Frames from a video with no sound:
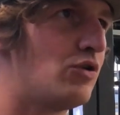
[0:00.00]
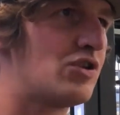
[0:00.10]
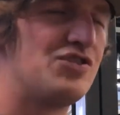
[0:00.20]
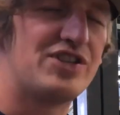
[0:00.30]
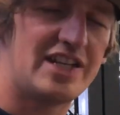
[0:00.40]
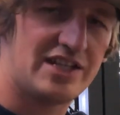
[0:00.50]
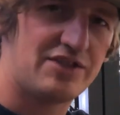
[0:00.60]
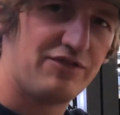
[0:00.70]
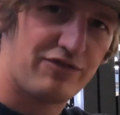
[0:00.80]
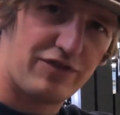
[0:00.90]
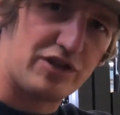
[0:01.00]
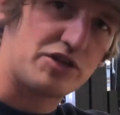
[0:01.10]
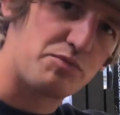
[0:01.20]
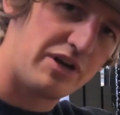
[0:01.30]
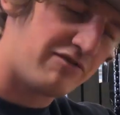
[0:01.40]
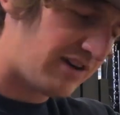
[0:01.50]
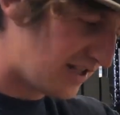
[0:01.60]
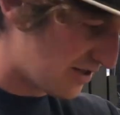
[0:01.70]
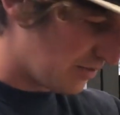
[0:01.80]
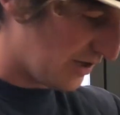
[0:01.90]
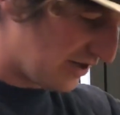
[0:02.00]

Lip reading: consistent for the spring rate. So